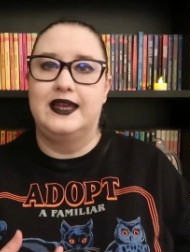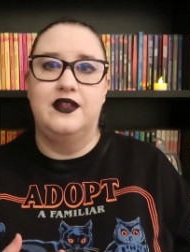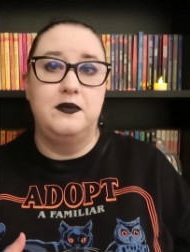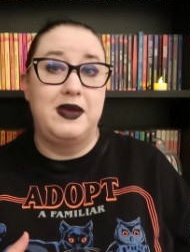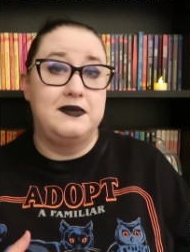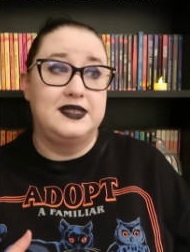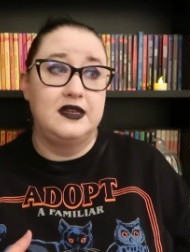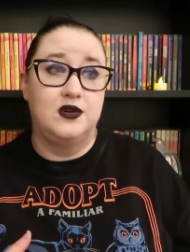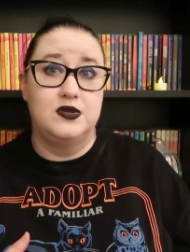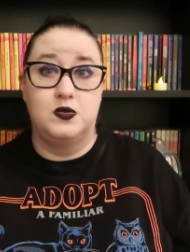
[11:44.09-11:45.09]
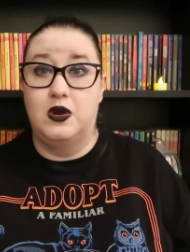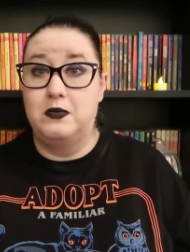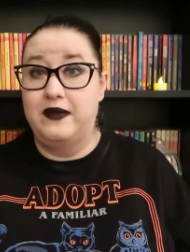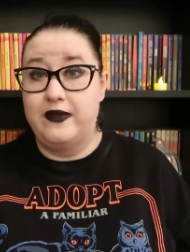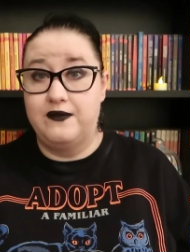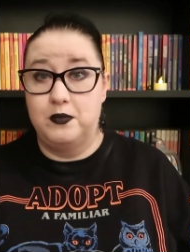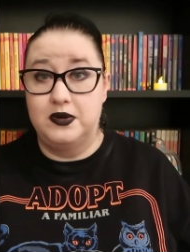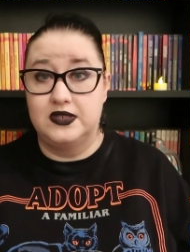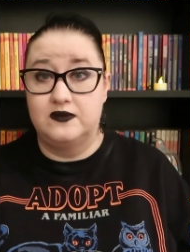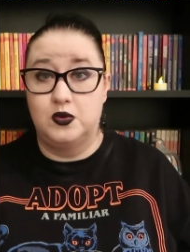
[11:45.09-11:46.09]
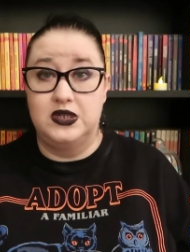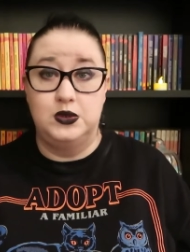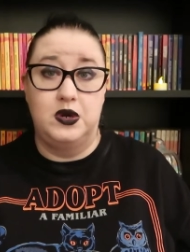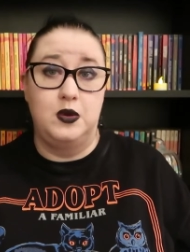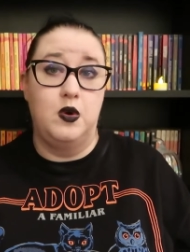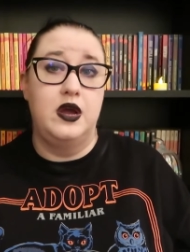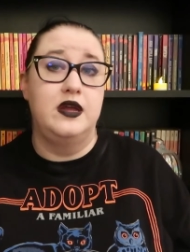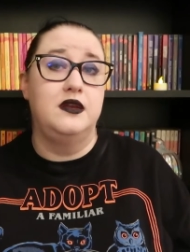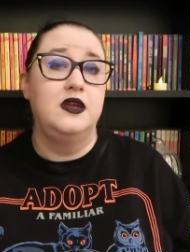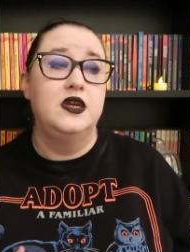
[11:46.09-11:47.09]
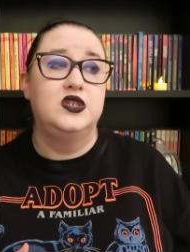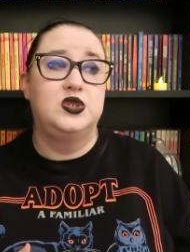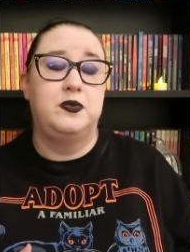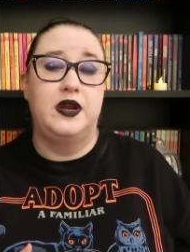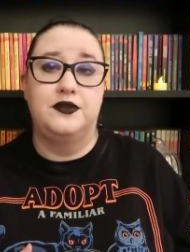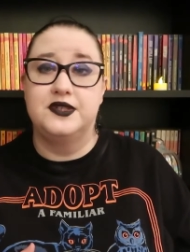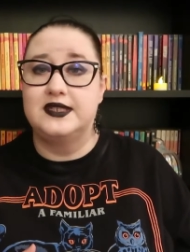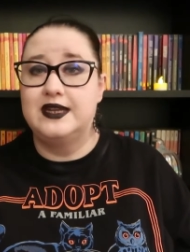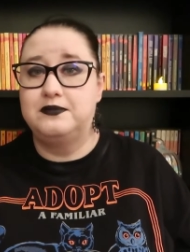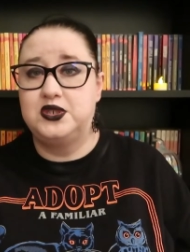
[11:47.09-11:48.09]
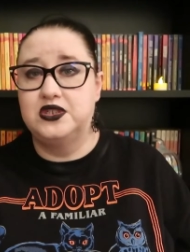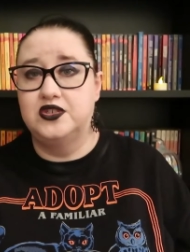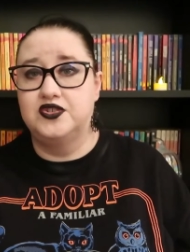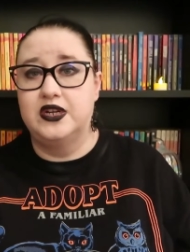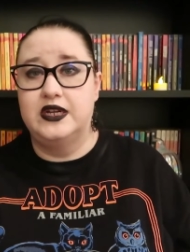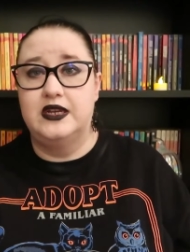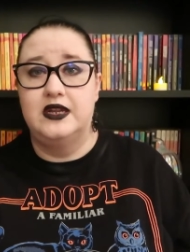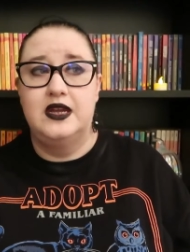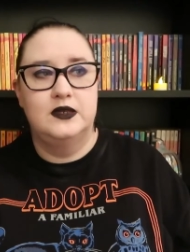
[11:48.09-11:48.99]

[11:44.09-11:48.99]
Kill the Babysitter was one of my favorite books of 2021. She's put out The Stepchildren.